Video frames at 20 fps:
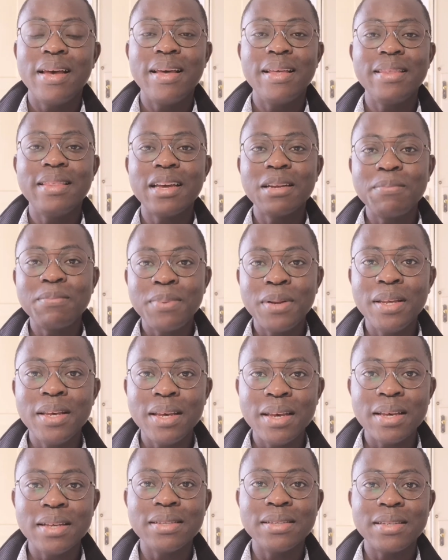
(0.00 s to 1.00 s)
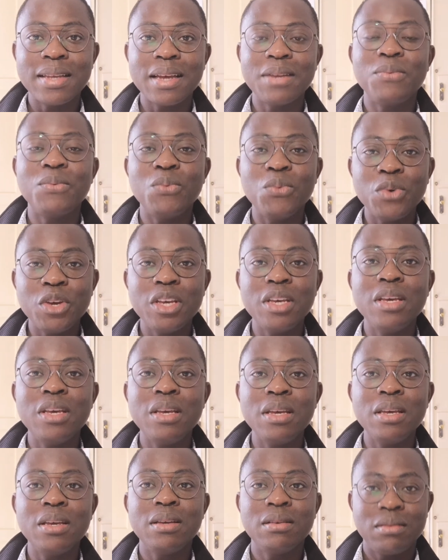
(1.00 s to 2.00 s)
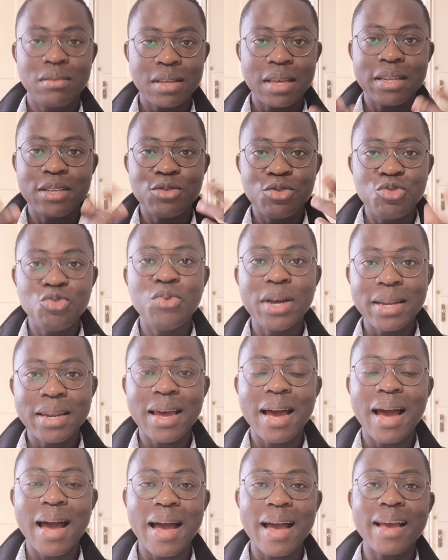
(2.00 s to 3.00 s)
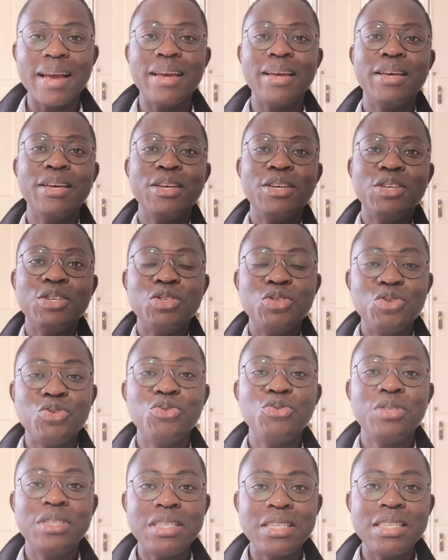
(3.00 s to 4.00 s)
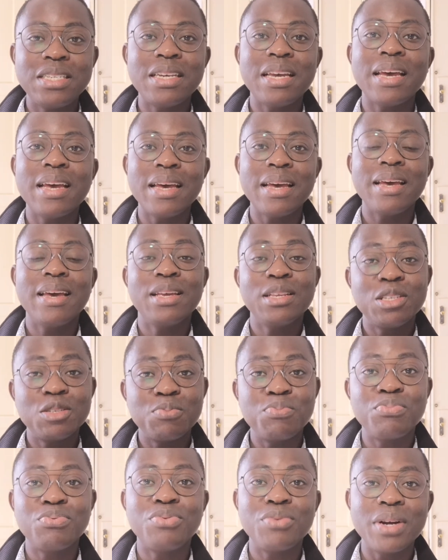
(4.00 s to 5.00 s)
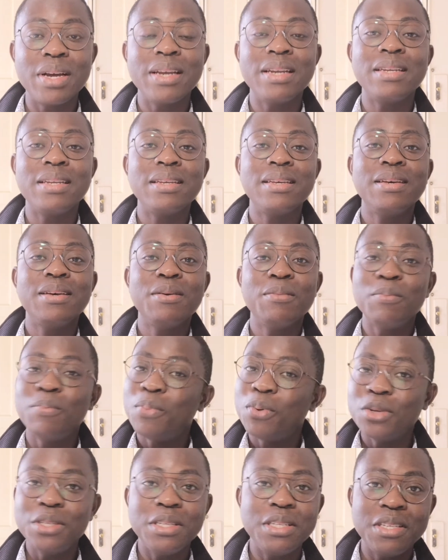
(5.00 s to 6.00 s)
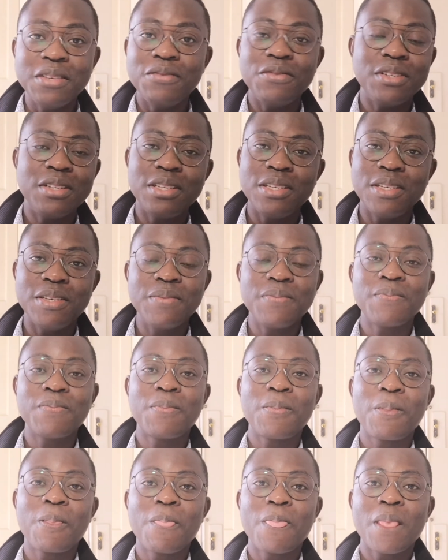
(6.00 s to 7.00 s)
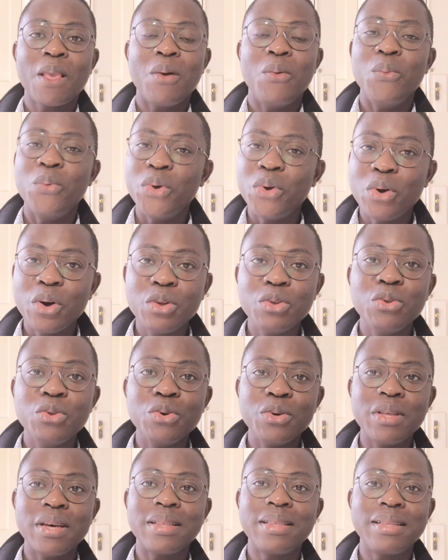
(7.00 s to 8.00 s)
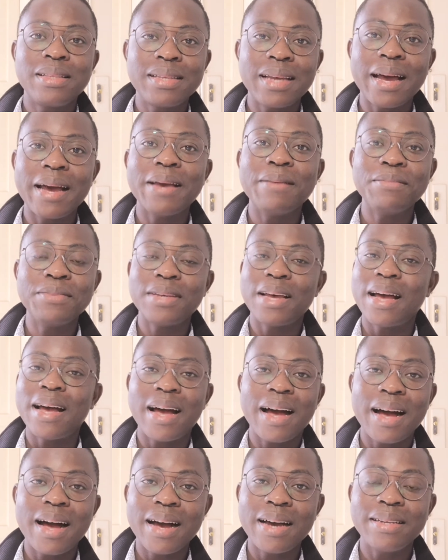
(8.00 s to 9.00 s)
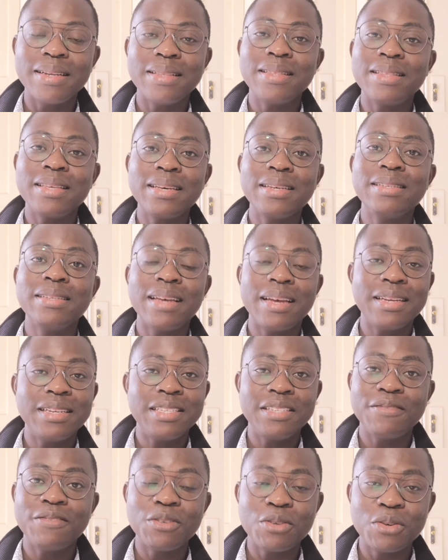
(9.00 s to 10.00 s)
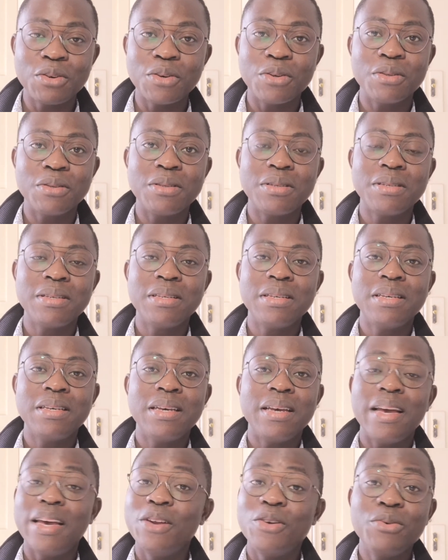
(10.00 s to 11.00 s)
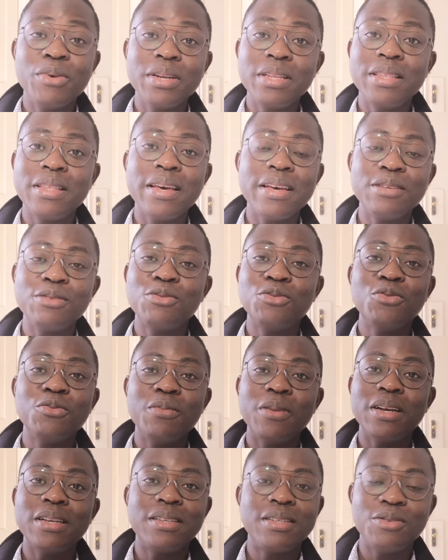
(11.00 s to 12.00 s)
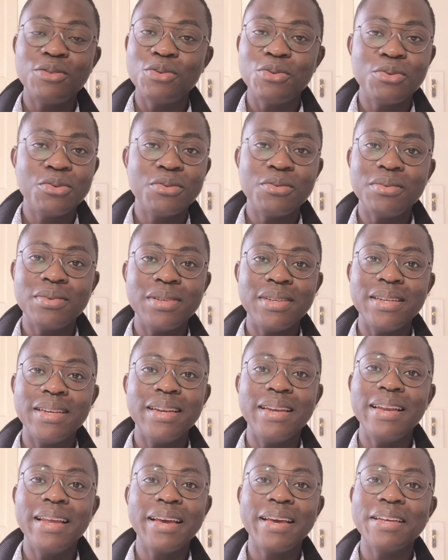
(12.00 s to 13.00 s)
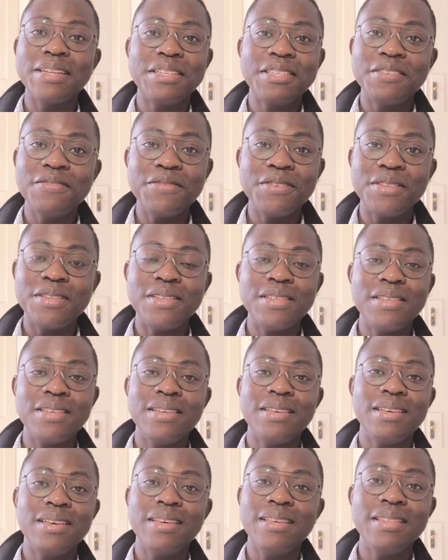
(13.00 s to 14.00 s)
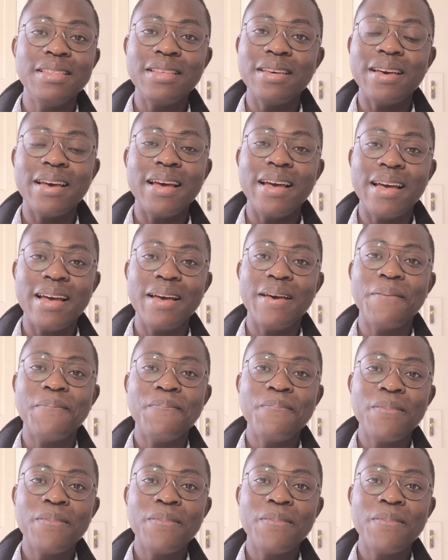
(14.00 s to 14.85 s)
and that plea is that we, that is you and I, should share and spread positivity. We all know that times are hard and things are difficult, and already there is so much, negativity in the air.